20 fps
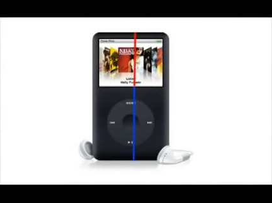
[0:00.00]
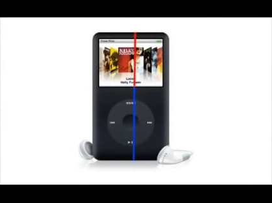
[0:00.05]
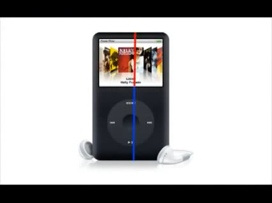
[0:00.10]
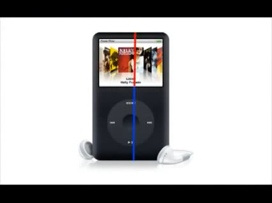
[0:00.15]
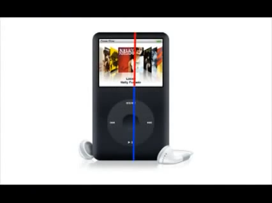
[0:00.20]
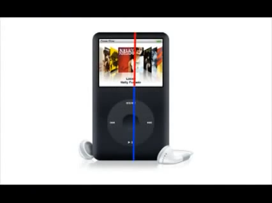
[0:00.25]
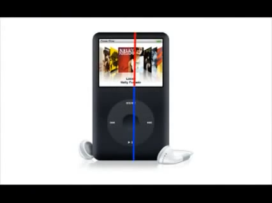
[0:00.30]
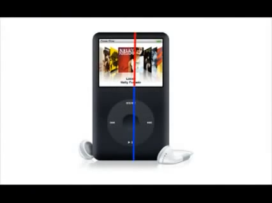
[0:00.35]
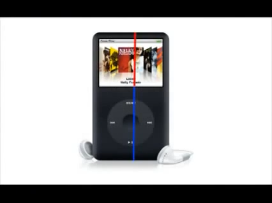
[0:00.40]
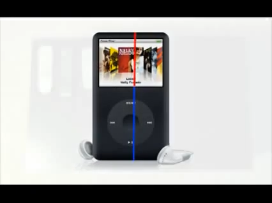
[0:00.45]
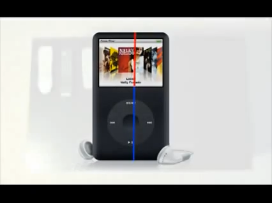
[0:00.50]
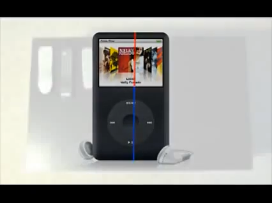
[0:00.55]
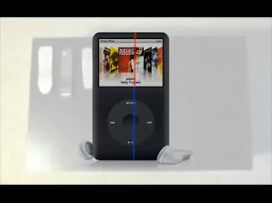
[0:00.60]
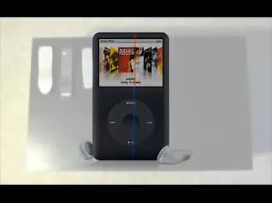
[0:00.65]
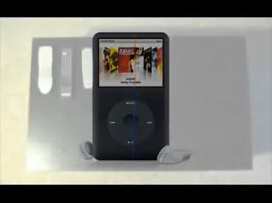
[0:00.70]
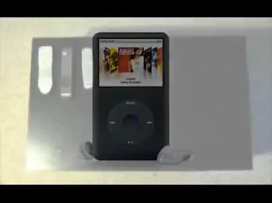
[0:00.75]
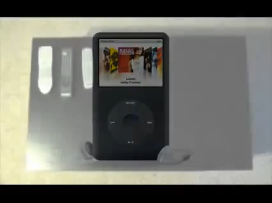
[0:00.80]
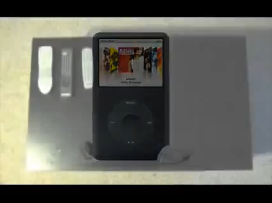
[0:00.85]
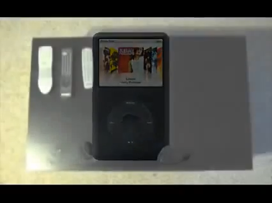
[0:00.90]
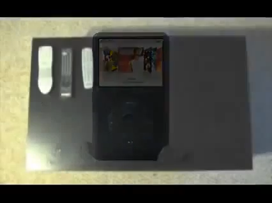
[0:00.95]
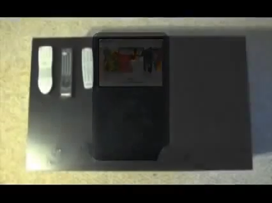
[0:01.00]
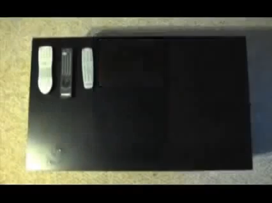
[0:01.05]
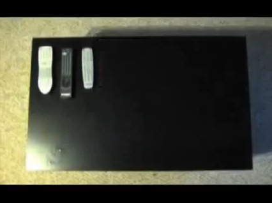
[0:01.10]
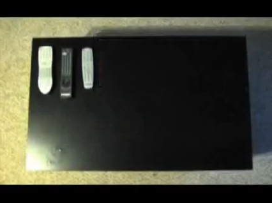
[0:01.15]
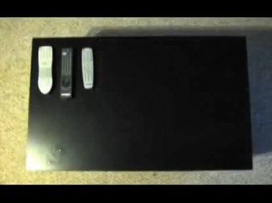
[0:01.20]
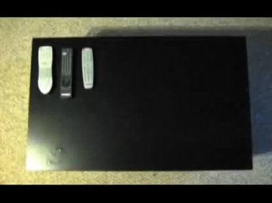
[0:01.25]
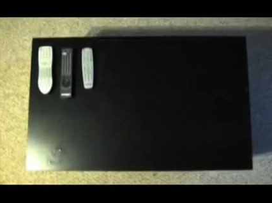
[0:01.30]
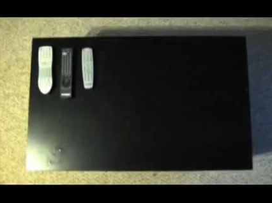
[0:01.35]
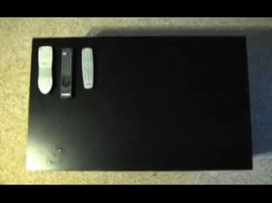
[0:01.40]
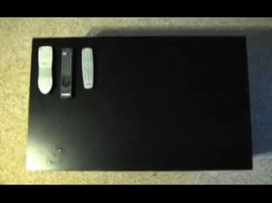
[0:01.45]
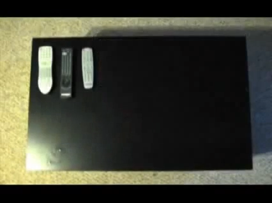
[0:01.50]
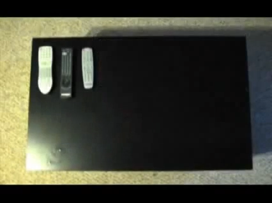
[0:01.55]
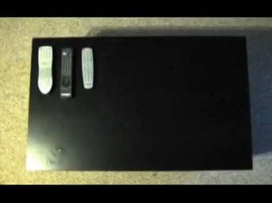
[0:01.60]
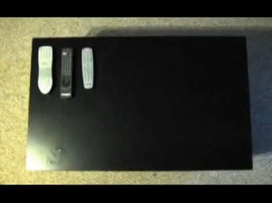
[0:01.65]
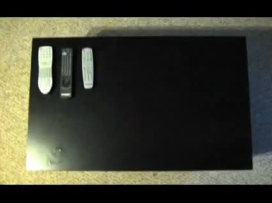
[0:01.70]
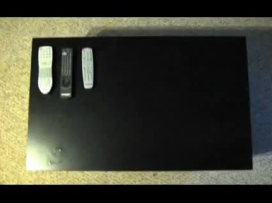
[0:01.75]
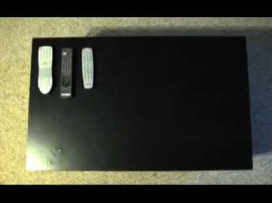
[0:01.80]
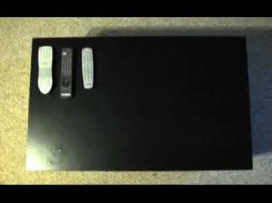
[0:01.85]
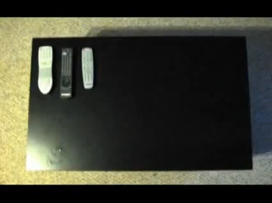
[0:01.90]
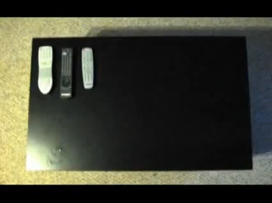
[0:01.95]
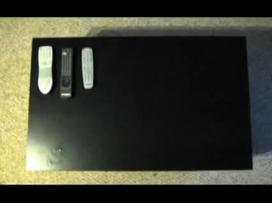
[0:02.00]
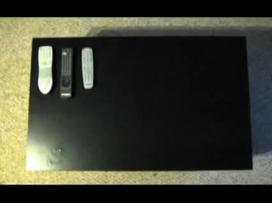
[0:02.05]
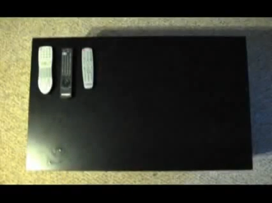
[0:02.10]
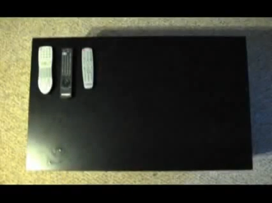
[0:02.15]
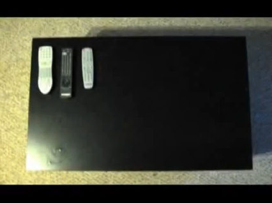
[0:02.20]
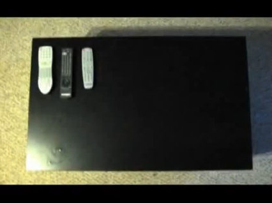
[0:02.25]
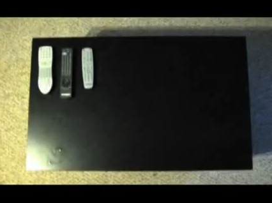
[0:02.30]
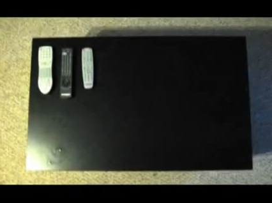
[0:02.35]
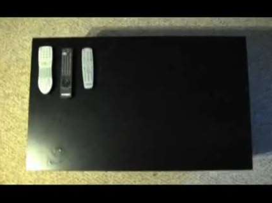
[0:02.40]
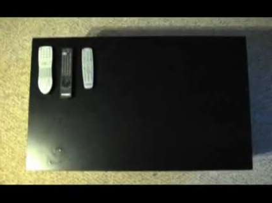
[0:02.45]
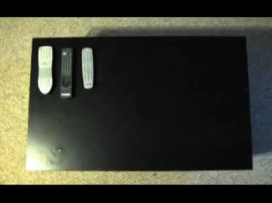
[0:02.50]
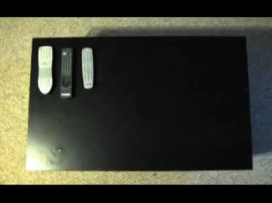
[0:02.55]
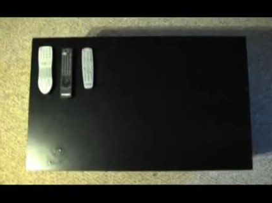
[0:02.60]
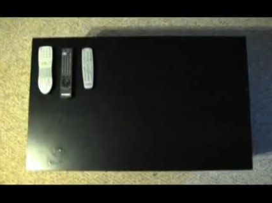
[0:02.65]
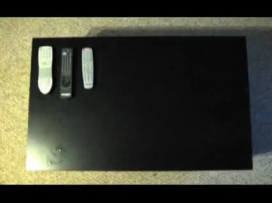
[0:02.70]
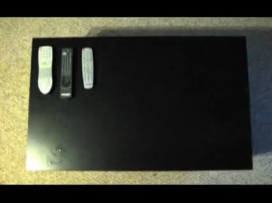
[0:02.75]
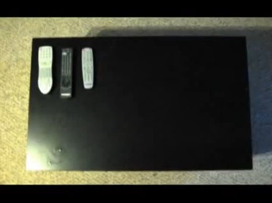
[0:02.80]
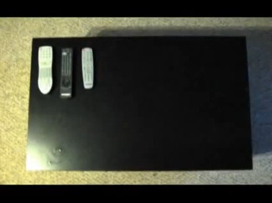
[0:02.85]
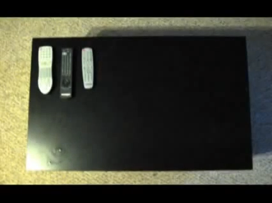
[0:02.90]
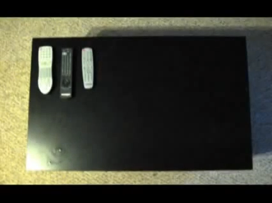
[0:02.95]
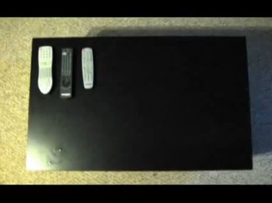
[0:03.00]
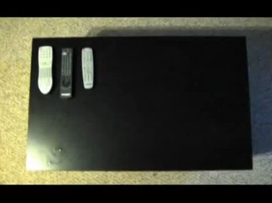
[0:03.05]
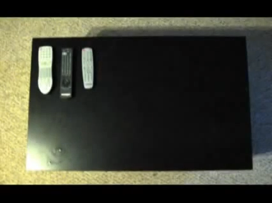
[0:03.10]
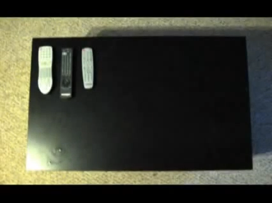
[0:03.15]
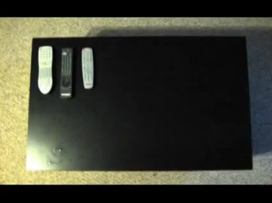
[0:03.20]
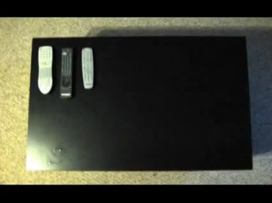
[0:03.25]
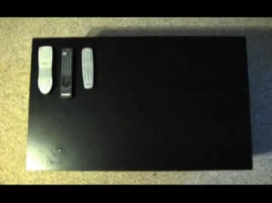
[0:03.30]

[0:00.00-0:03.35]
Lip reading: [unreadable: no face in view]